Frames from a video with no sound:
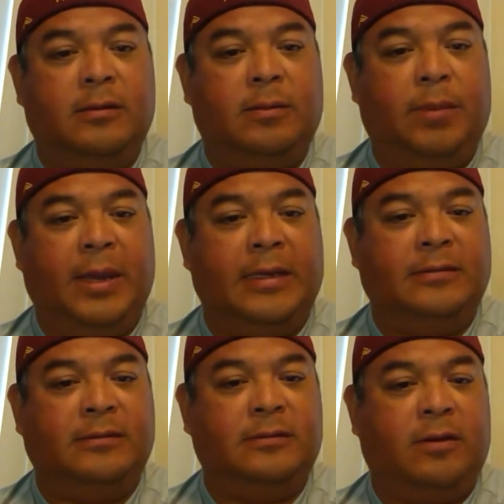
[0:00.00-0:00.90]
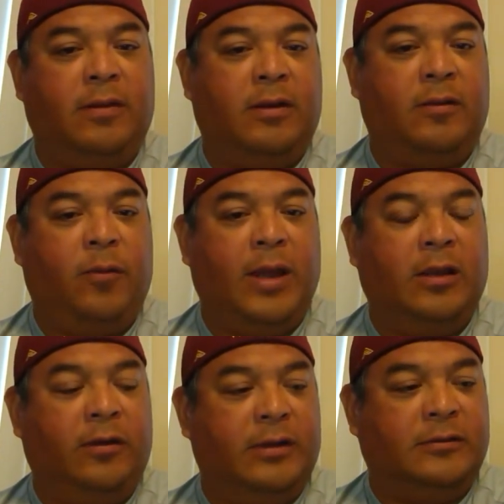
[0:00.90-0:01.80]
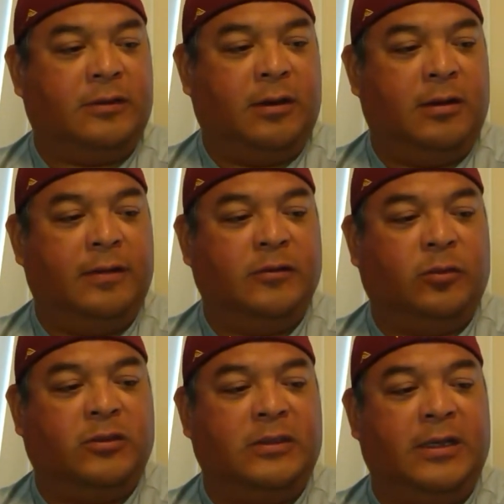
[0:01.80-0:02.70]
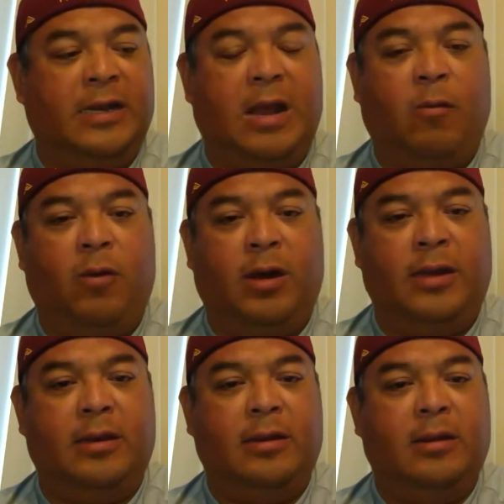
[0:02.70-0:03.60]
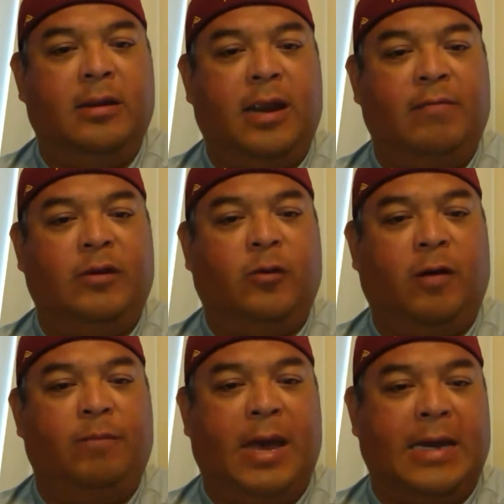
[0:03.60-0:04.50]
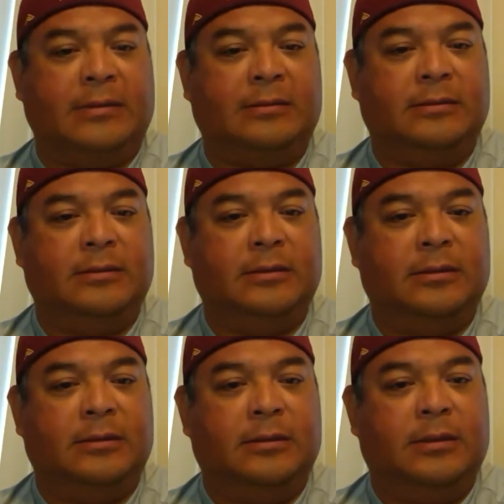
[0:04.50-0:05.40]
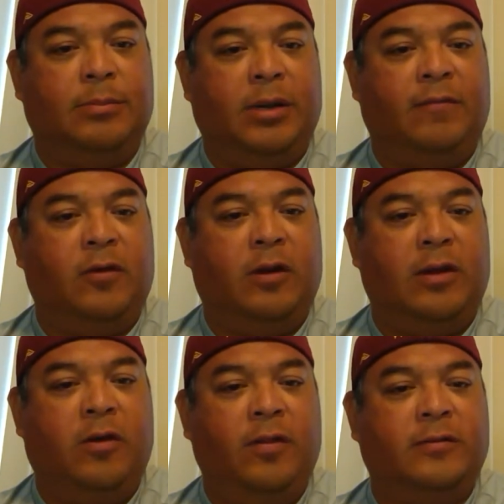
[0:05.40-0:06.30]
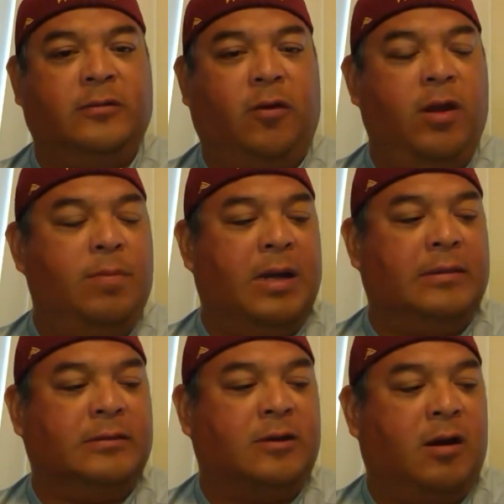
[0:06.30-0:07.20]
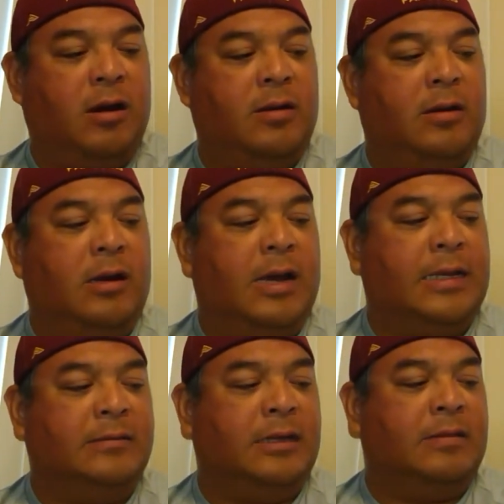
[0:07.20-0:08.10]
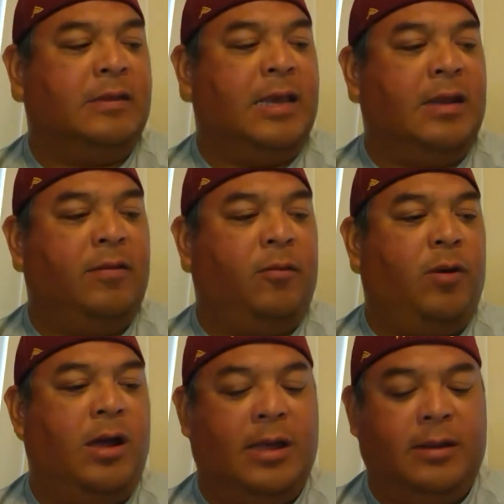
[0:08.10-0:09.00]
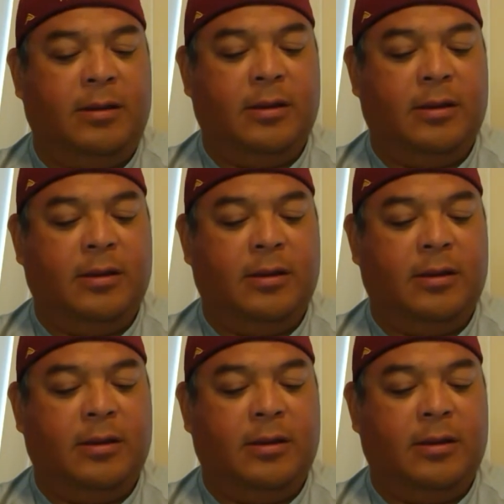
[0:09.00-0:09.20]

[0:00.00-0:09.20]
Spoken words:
base, or the regular insert. And these were seated at 1 every 12 packs. But if you know this story about this card, I guess at the end of the run,